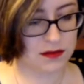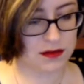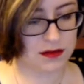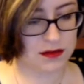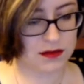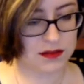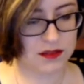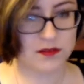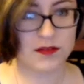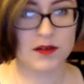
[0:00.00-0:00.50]
I
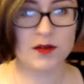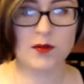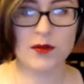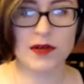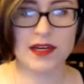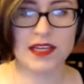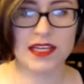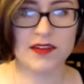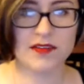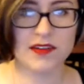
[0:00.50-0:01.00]
wonder if it'll
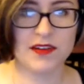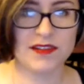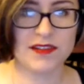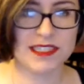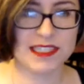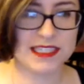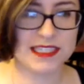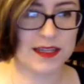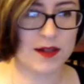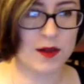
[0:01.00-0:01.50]
work even if
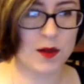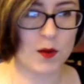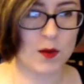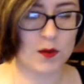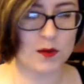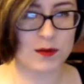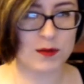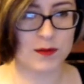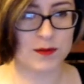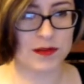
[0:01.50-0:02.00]
it's still
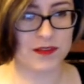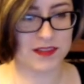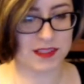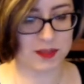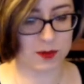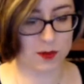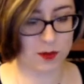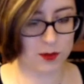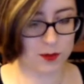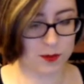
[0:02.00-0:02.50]
old, if it's
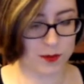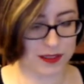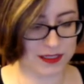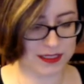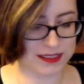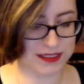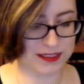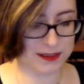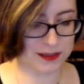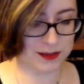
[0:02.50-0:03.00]
old
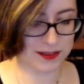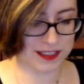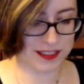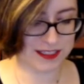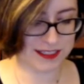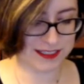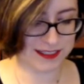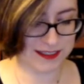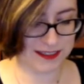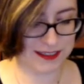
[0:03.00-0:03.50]
Bondo, because
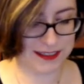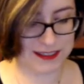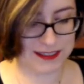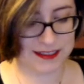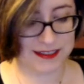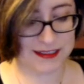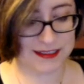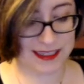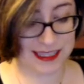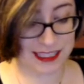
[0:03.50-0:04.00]

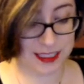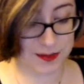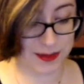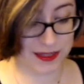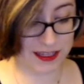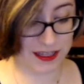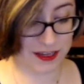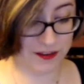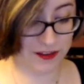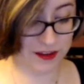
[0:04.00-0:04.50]
that's been
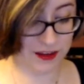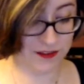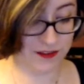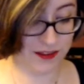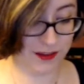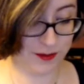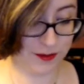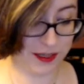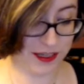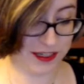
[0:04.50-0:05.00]
there for a
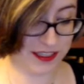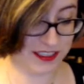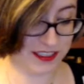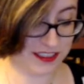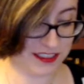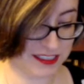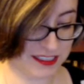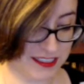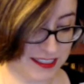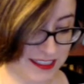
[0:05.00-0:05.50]
few
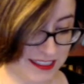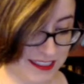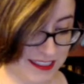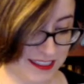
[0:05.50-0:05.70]
years.